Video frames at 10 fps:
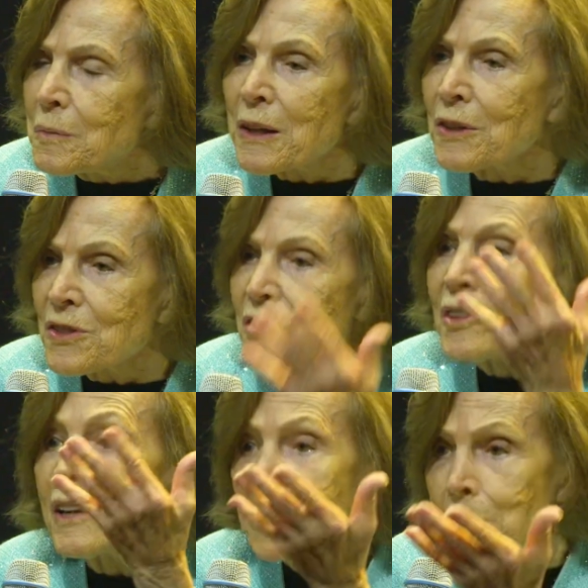because
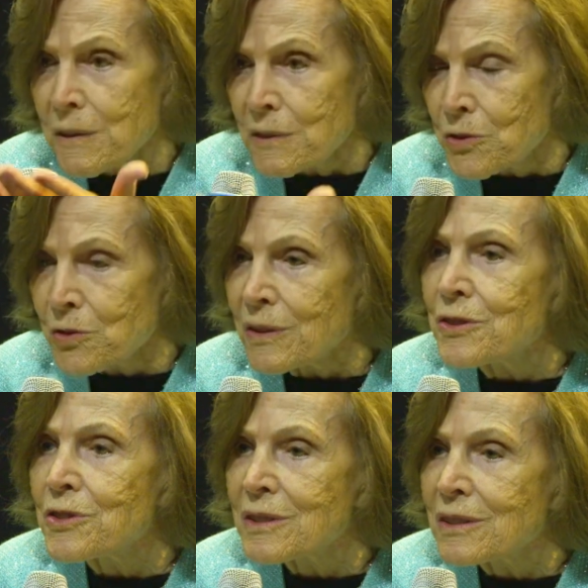light
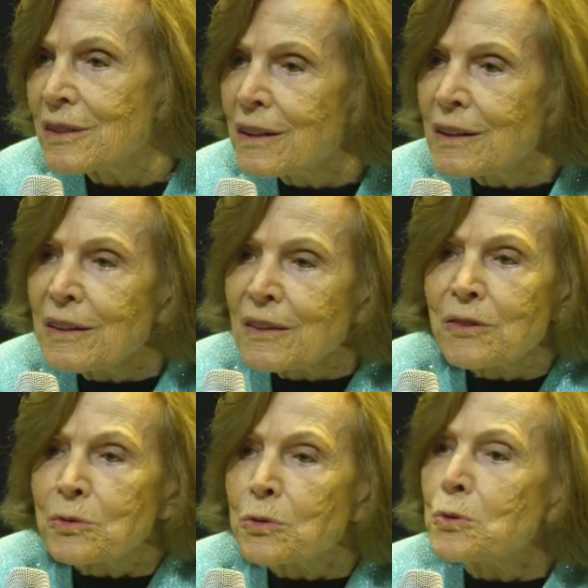penetrates
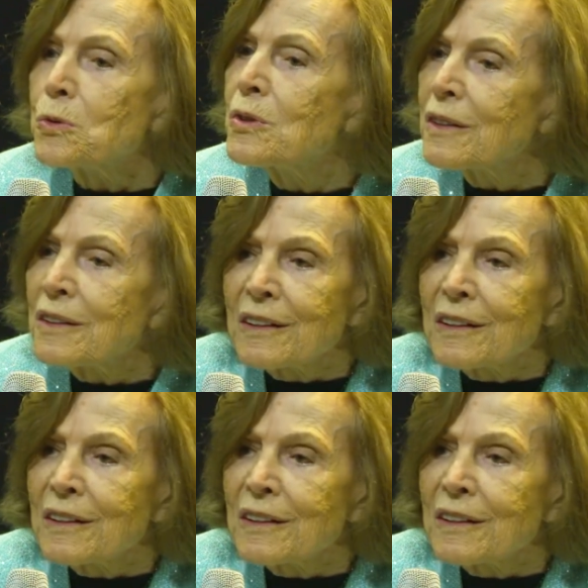through